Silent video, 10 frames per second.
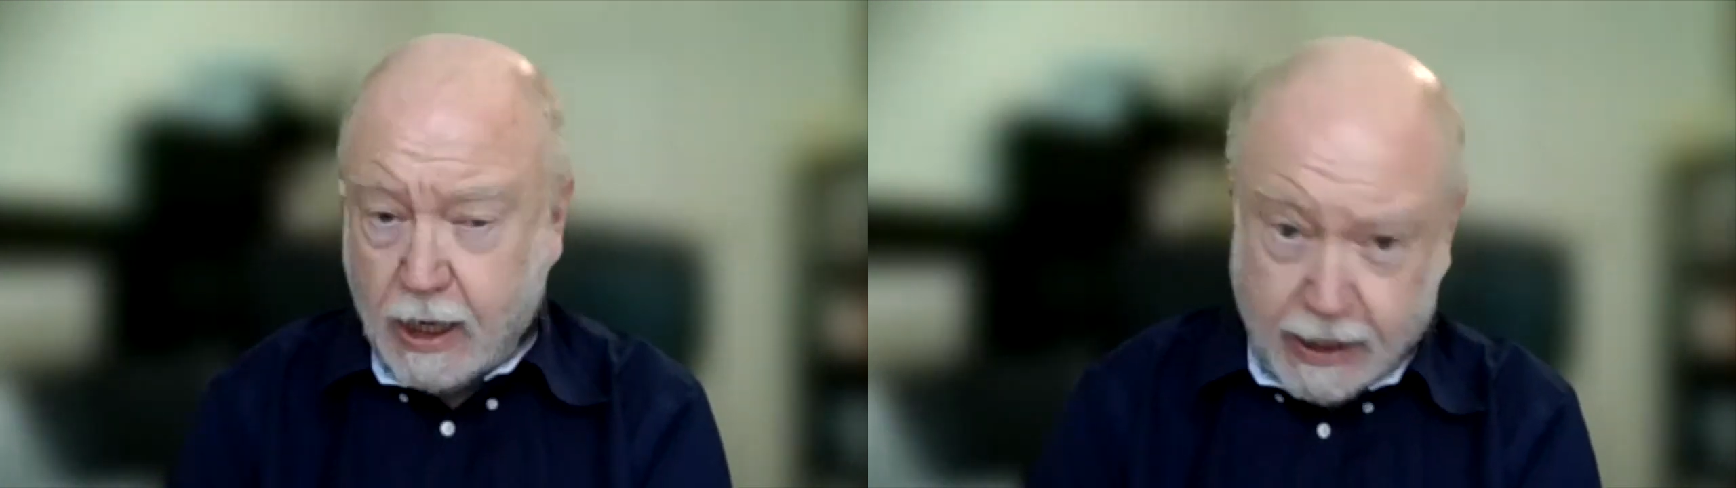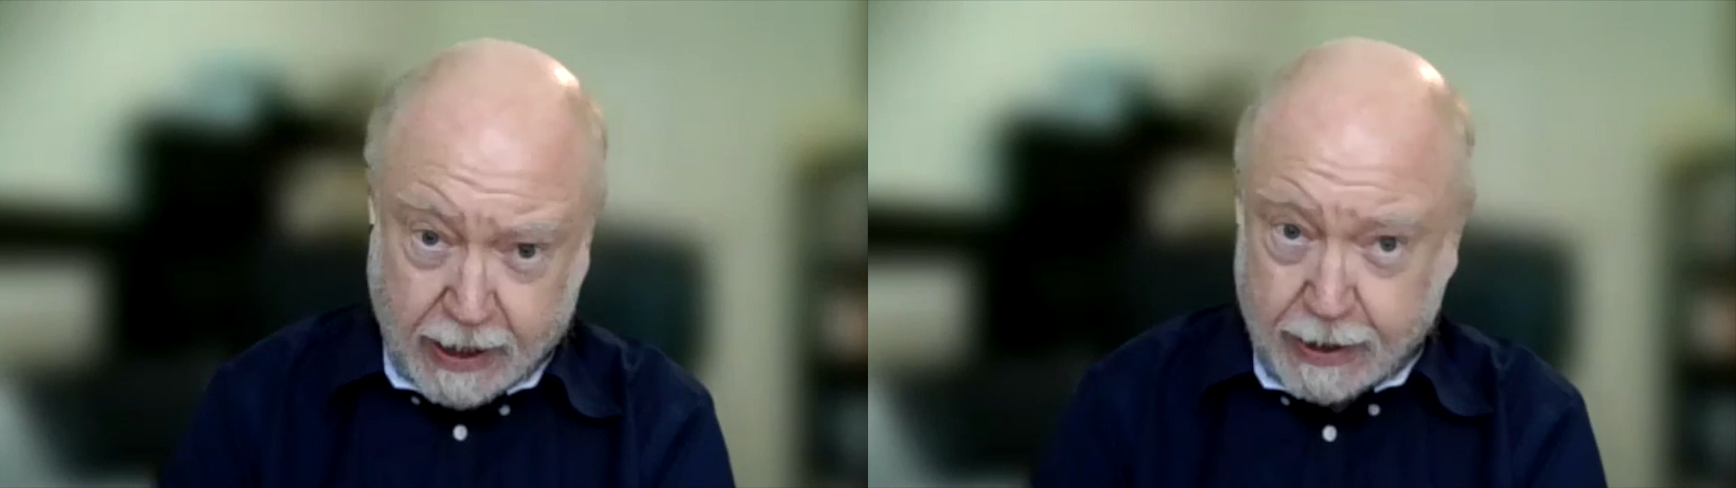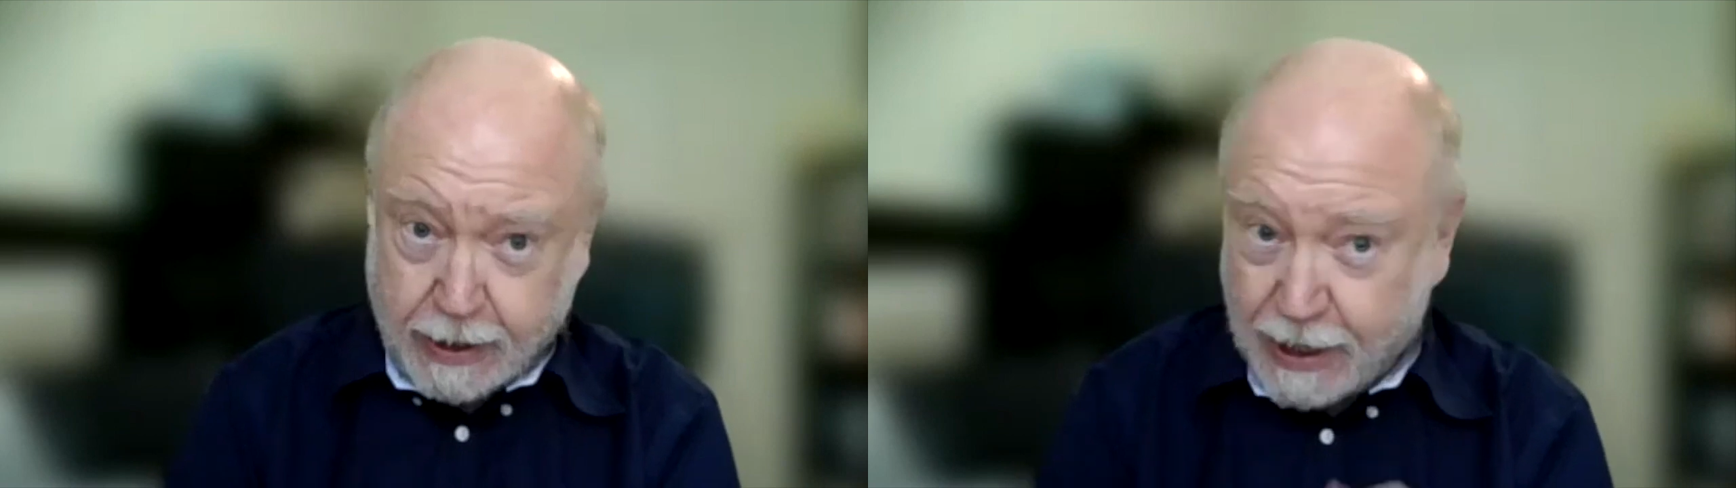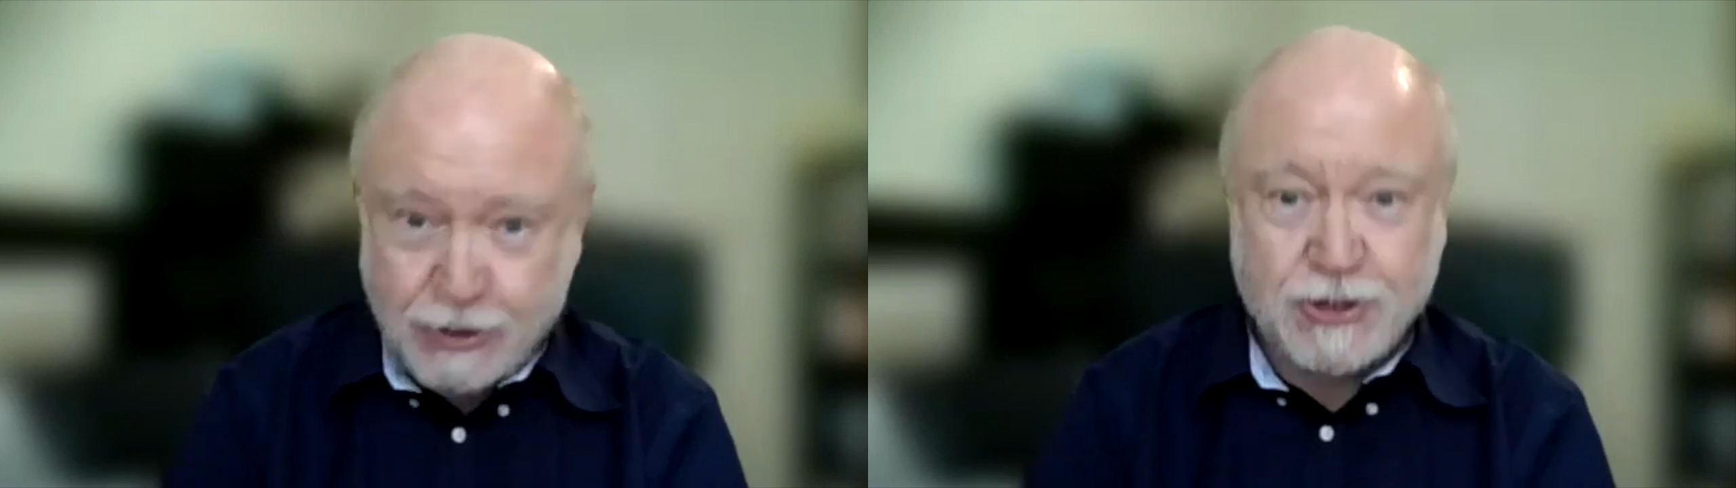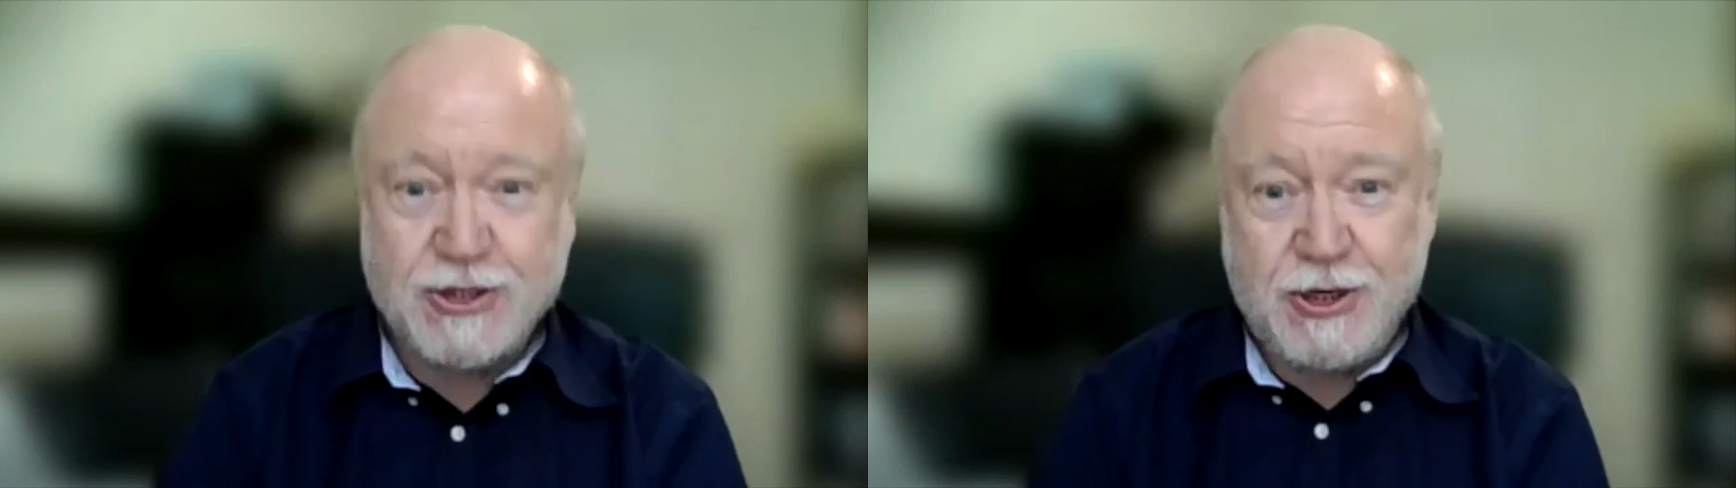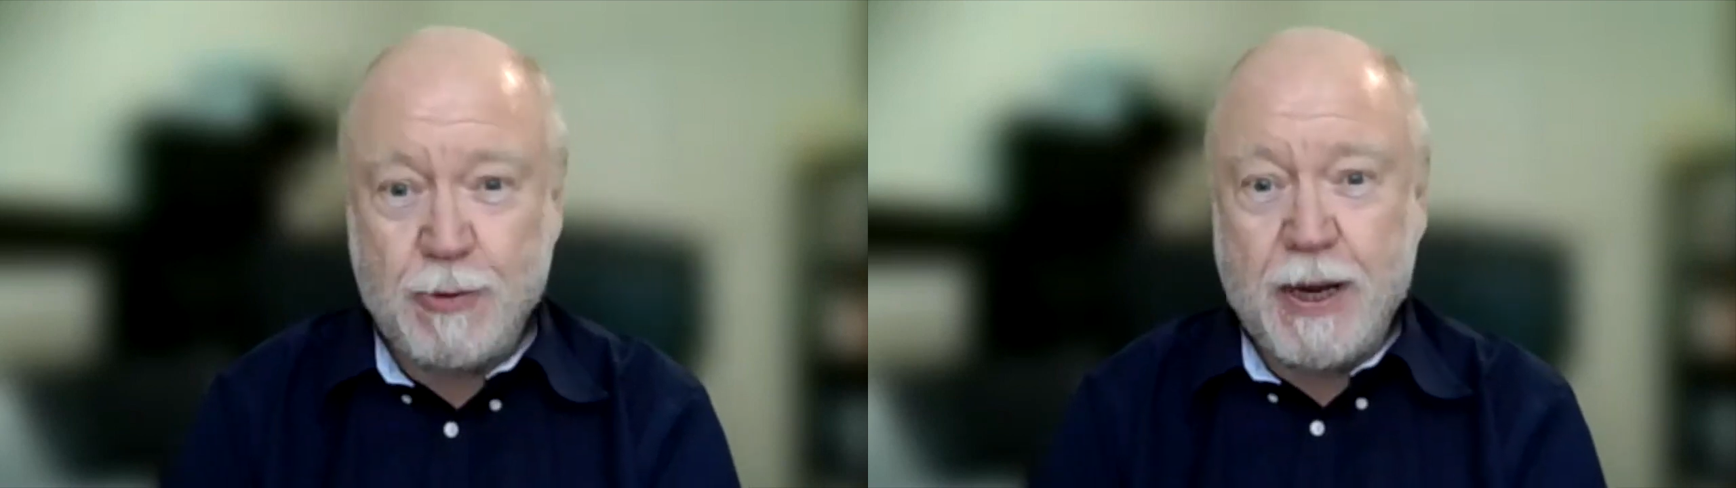And it ain't just in your